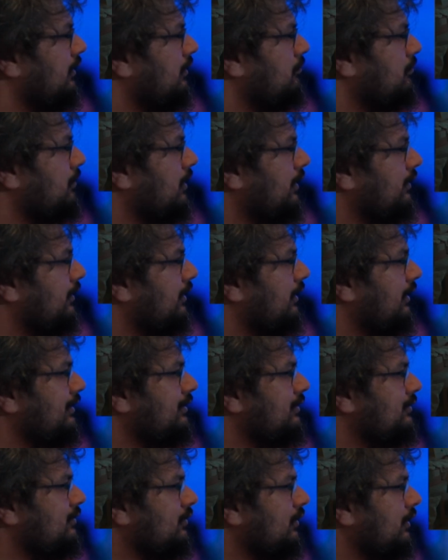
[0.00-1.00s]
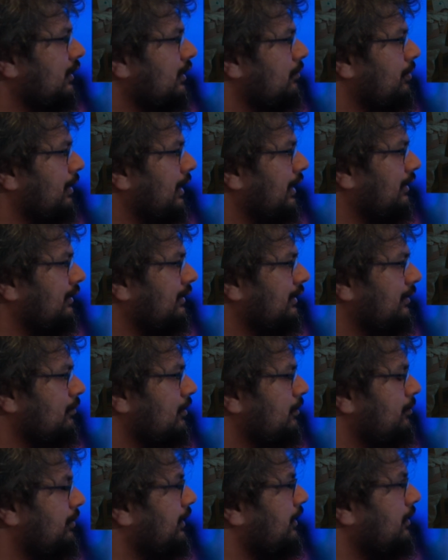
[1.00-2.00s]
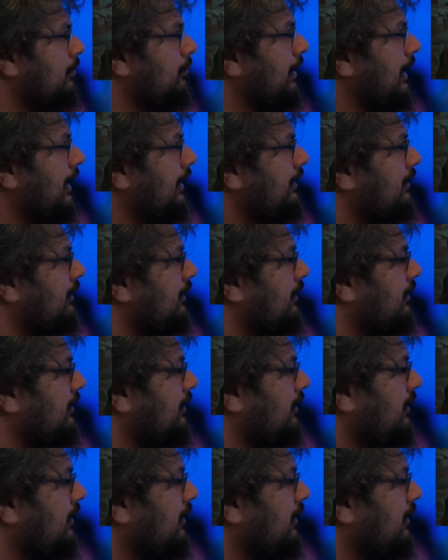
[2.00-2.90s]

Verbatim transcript: mother and he's talking about human being abandoned,